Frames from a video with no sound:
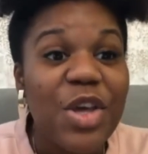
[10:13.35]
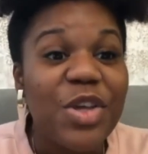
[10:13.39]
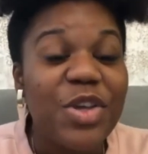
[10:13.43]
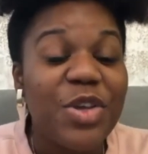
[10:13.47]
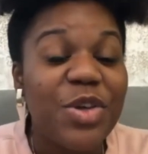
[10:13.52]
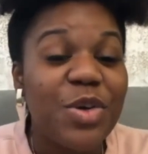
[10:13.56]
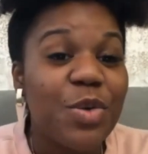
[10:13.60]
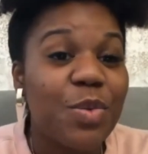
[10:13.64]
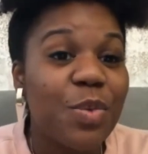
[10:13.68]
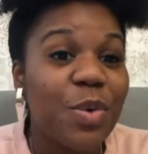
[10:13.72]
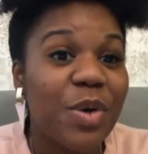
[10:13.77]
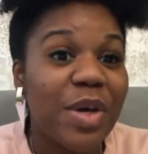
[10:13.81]

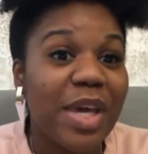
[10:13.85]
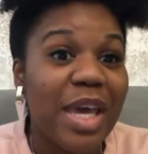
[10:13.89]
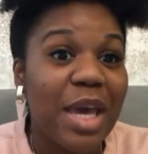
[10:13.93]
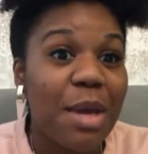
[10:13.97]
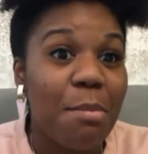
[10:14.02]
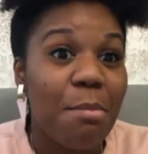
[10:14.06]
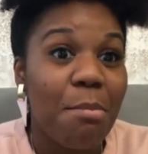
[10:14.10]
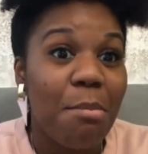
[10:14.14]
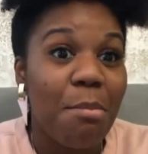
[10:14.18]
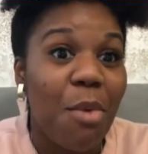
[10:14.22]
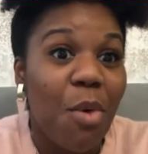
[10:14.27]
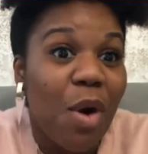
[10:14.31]
You will
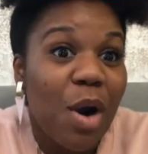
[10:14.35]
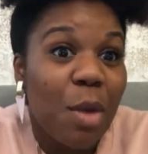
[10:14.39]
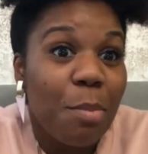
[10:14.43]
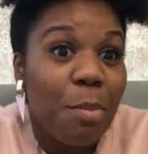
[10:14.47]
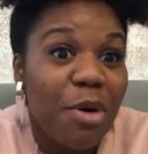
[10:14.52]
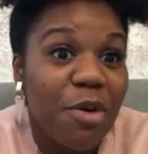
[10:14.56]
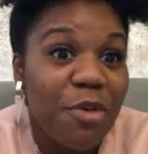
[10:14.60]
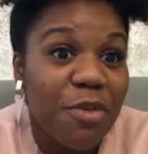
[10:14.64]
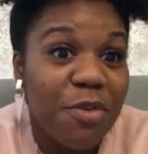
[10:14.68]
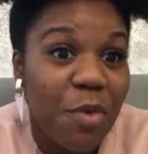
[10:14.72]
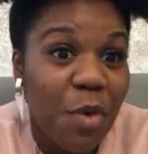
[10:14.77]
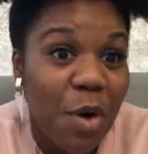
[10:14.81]
get more
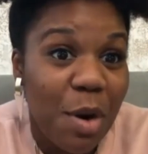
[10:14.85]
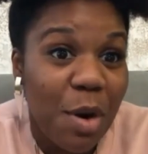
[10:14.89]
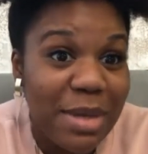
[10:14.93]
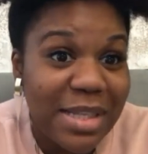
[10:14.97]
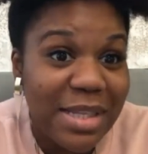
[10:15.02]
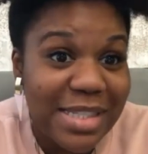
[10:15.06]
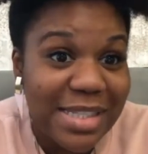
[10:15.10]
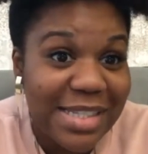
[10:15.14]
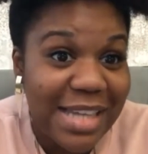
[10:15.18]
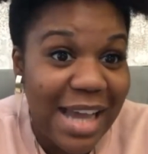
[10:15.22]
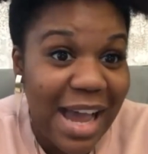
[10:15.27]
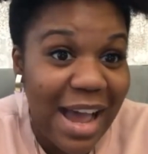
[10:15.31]

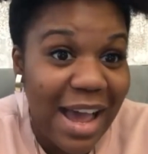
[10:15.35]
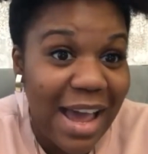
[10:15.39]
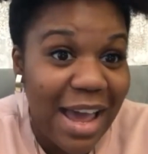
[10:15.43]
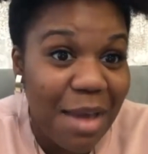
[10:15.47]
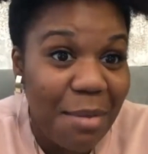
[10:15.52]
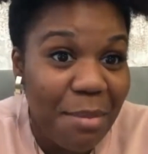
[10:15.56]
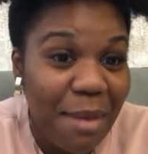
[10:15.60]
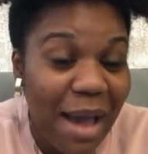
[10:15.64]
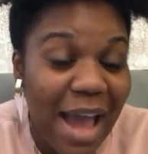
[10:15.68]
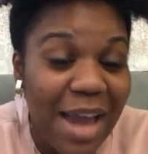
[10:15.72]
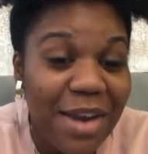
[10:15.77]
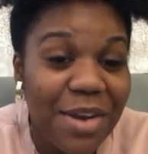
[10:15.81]
performance
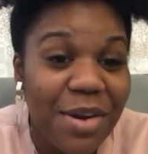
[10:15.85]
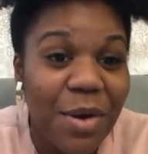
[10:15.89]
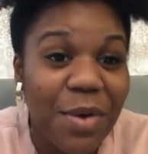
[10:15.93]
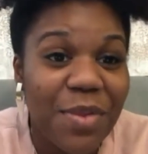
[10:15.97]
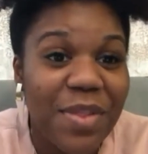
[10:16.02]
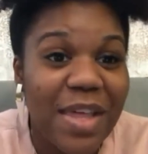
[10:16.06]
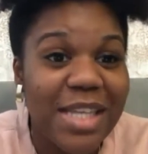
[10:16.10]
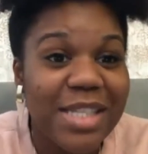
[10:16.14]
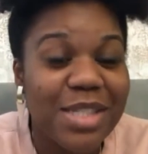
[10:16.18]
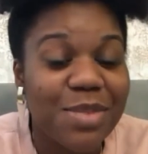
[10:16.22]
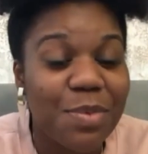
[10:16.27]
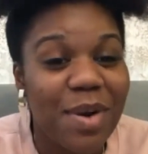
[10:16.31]
time. I know
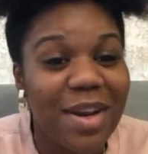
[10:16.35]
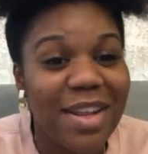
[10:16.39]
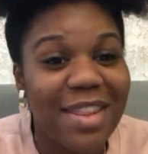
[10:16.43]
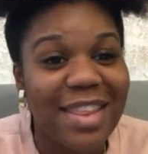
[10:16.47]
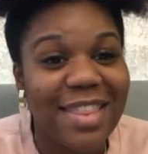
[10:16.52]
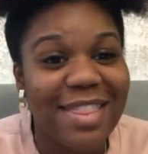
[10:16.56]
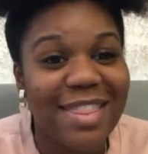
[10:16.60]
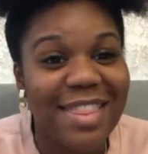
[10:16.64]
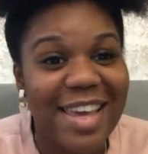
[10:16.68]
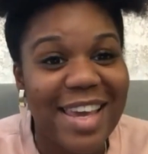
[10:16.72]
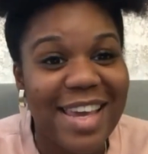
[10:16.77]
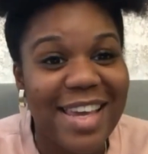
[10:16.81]
that's one of
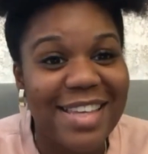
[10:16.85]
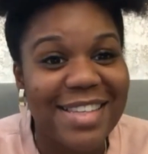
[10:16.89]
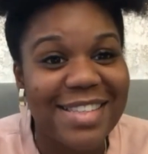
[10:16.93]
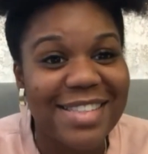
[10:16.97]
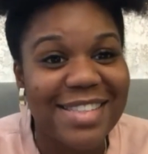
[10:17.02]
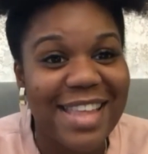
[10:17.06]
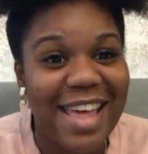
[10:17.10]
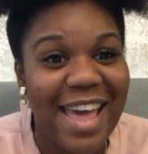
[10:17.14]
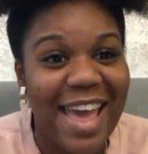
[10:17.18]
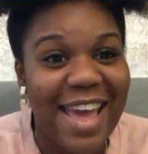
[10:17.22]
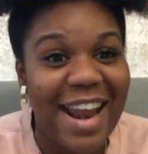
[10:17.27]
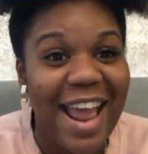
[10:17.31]
the things
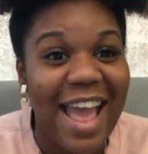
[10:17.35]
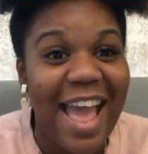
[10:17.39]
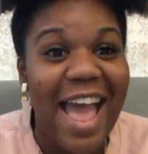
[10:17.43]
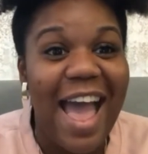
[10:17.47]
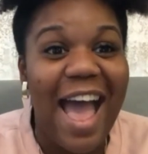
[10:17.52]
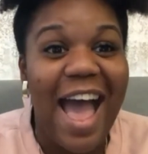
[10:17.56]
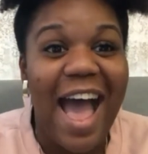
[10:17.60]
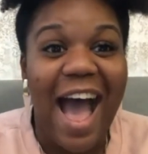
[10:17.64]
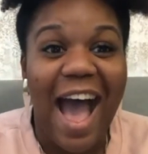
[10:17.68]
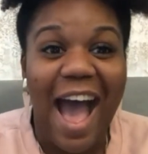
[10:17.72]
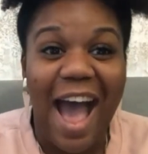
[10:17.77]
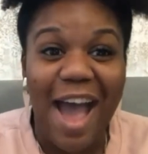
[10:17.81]
that
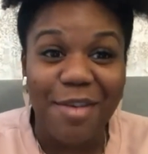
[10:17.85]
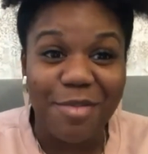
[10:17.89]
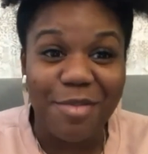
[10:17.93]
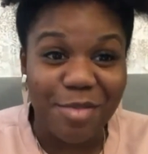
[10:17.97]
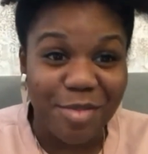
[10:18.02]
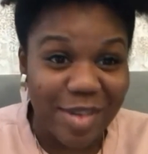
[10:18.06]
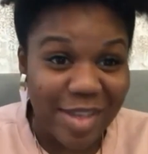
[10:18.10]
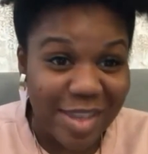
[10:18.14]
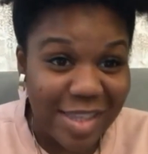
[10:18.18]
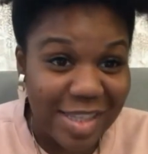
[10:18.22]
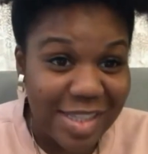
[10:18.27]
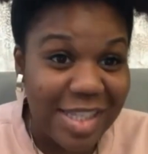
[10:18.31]
I
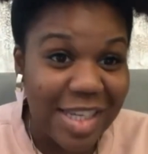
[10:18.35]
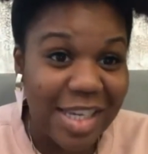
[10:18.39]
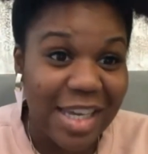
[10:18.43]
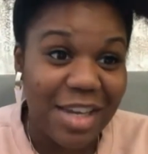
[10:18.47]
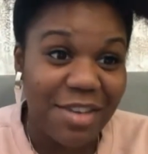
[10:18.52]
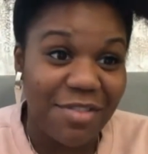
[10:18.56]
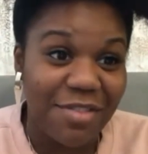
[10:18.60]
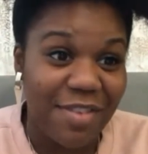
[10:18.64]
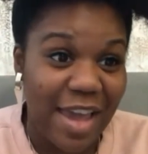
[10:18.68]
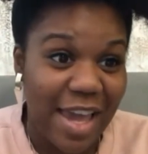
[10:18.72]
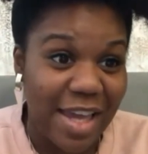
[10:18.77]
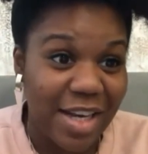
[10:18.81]
really took
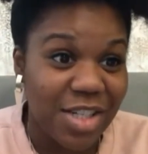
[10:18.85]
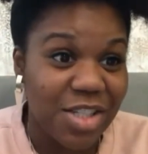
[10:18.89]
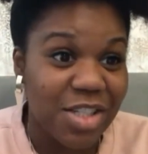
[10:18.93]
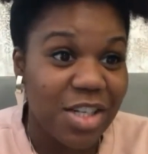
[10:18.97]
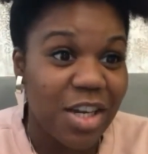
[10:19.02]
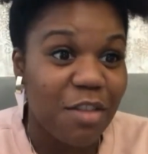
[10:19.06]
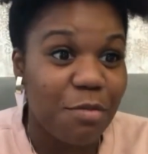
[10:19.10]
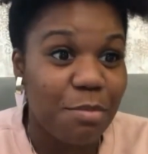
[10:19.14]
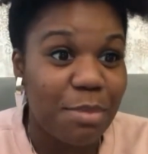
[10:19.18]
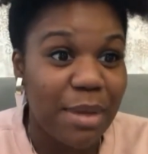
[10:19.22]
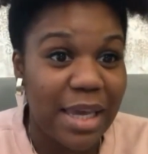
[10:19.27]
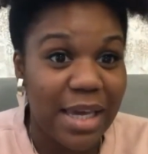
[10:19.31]
advantage
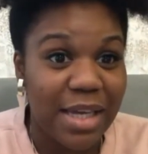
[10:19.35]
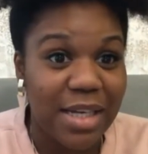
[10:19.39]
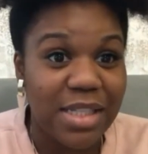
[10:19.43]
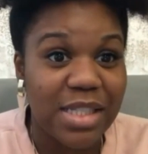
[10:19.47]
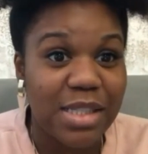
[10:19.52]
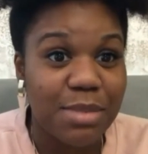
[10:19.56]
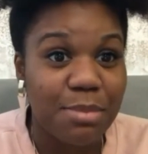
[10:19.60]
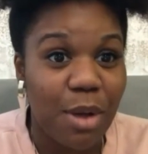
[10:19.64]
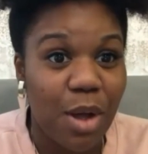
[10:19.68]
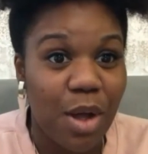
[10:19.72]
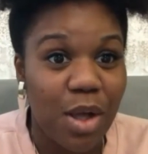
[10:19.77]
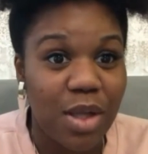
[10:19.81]
of being in a
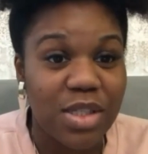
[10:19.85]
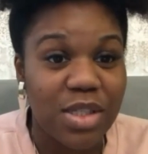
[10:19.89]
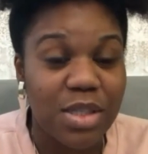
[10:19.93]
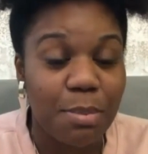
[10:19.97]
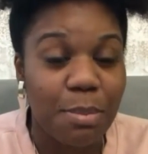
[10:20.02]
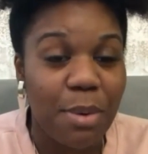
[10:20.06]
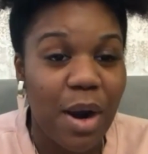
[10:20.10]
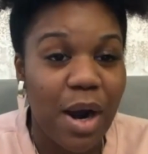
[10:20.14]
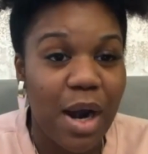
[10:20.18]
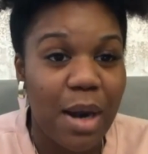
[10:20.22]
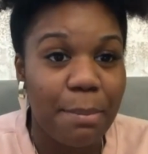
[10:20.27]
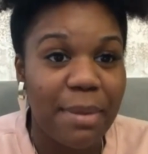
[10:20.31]
small
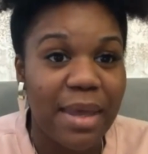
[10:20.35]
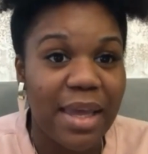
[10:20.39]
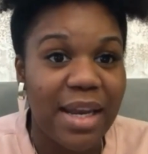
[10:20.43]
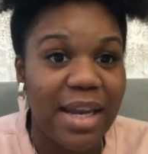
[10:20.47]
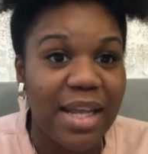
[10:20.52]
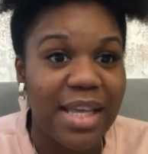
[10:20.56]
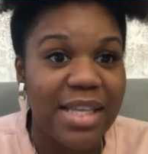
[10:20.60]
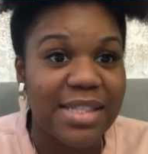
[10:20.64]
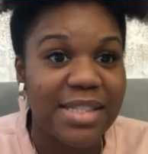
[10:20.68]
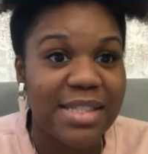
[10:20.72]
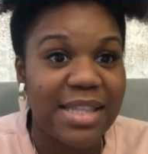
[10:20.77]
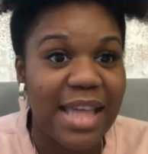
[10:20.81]

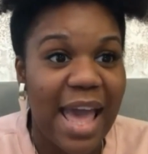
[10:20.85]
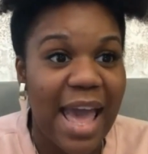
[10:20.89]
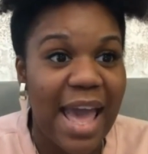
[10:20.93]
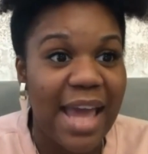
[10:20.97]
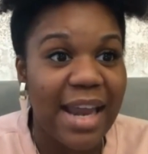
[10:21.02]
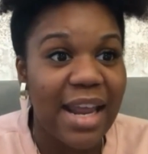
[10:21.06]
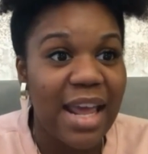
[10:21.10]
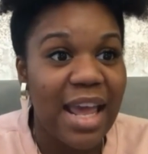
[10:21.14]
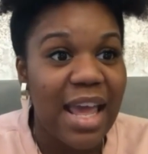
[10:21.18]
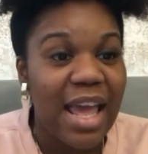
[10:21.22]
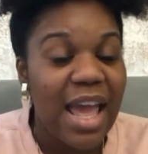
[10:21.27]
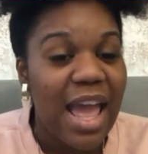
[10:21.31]
department is that